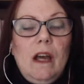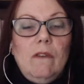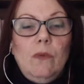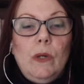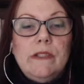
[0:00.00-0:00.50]
of
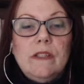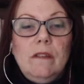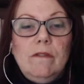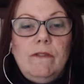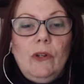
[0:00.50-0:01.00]
what's
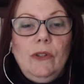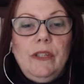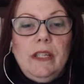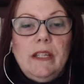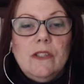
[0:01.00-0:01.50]

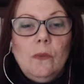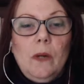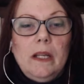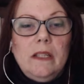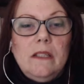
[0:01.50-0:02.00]
unfolding is
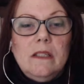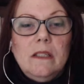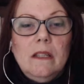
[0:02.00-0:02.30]
right?